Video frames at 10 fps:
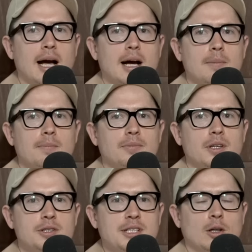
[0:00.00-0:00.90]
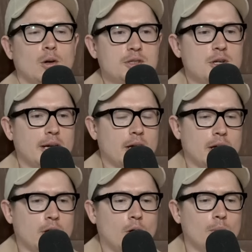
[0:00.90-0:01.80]
Um, sit alongside
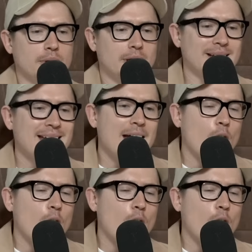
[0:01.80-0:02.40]
a, a Yep.